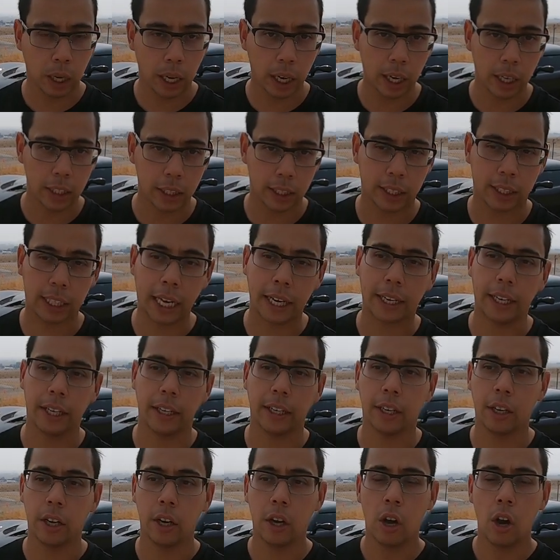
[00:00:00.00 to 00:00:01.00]
uh,
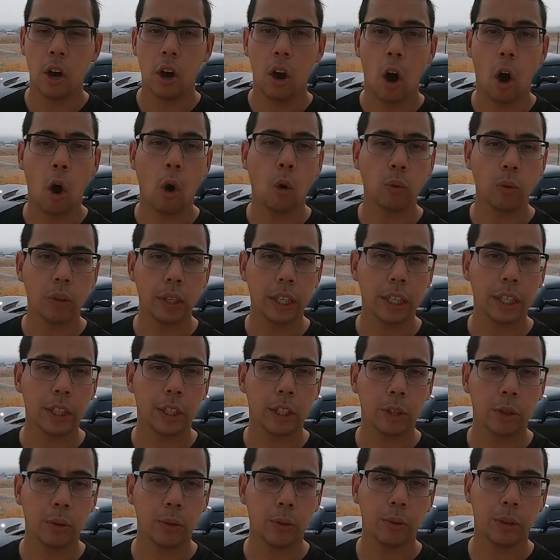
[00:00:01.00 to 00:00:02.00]
second only
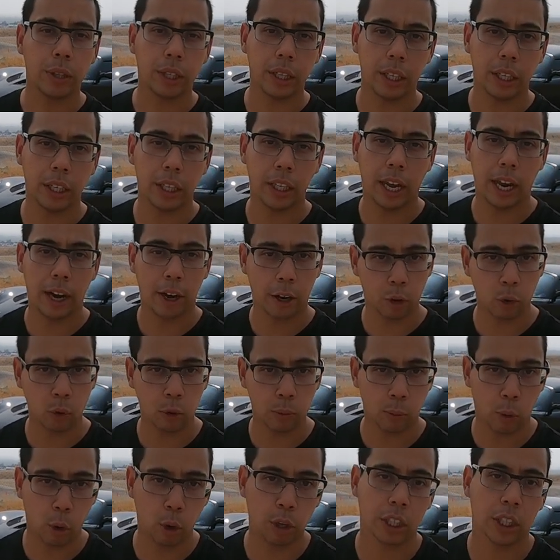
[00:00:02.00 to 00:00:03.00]
to the
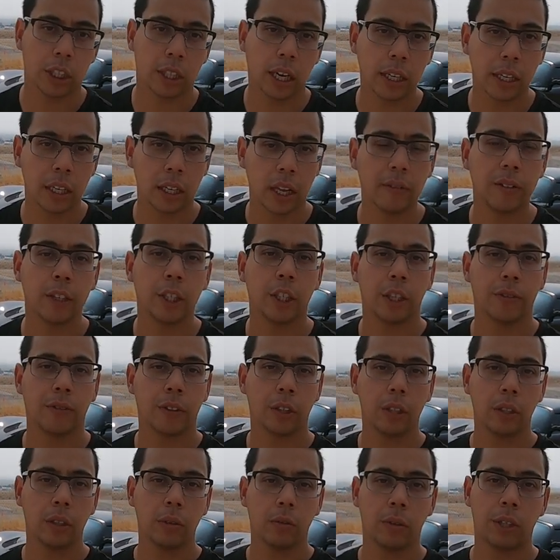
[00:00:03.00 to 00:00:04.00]
air-cooled Porsche 911
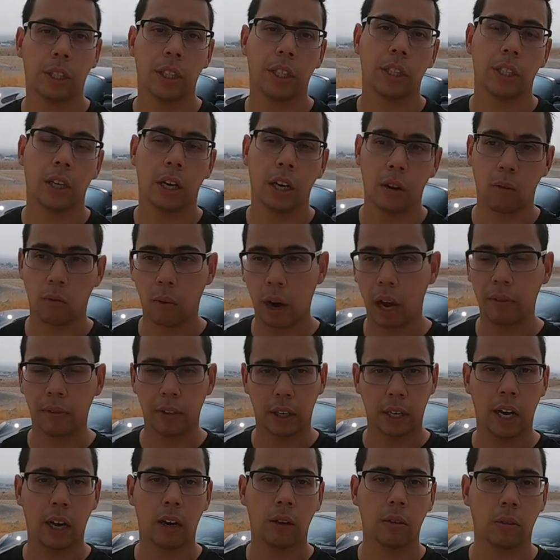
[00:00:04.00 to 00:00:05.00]
shifter, which is unrivaled
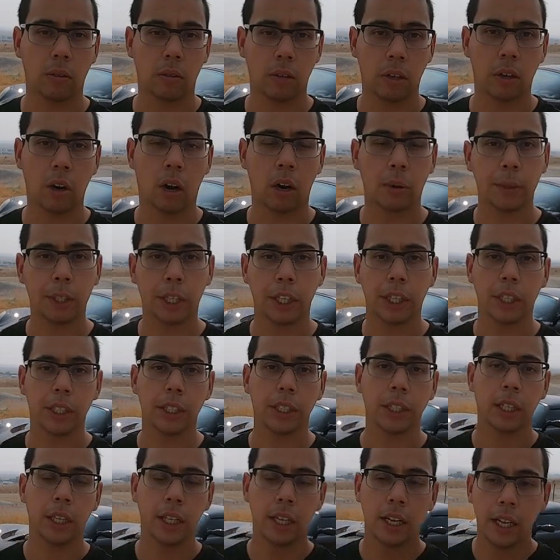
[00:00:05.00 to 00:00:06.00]
in how garbage it
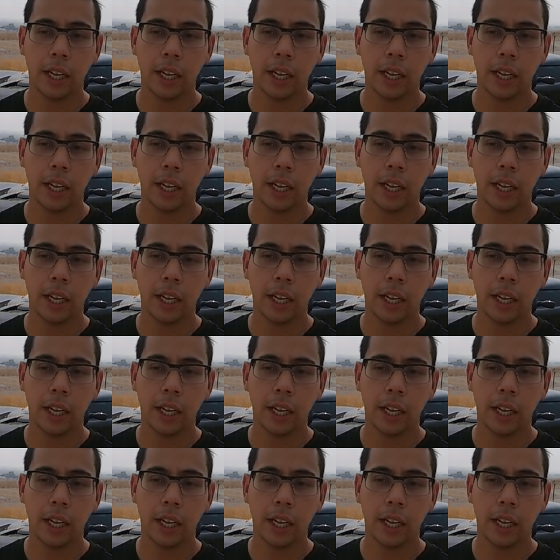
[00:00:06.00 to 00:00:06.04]
is.